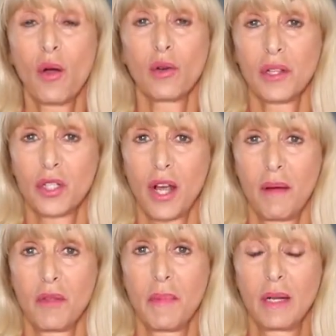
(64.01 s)
on at the time
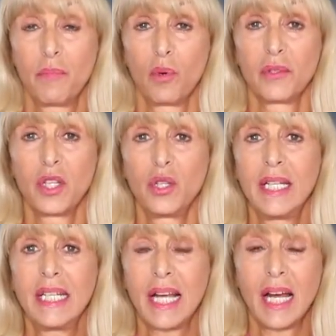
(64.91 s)
of the menopause and you
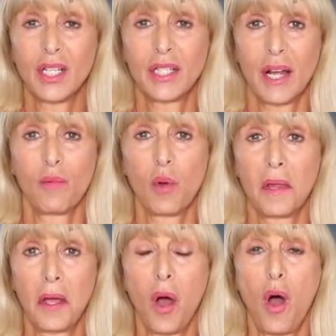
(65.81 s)
need to understand what
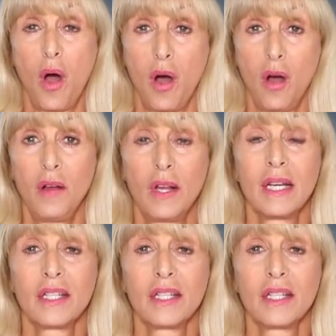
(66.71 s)
they are